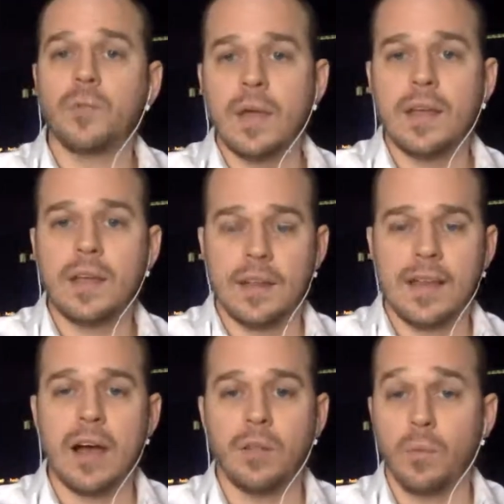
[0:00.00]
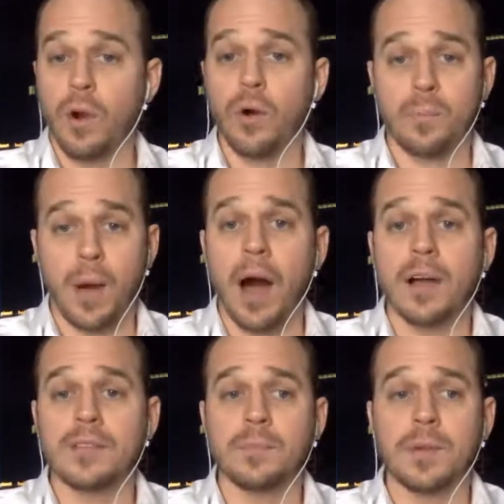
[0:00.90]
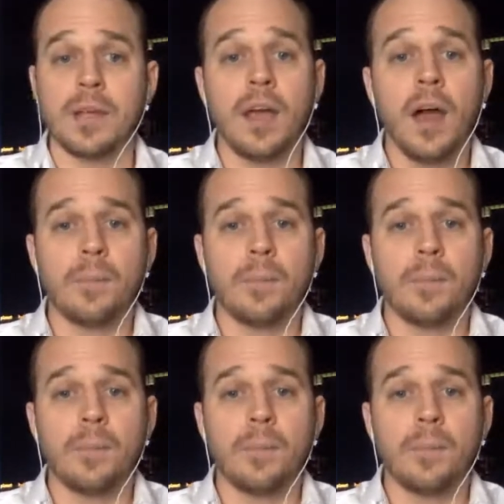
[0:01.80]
week and down the road, possibly,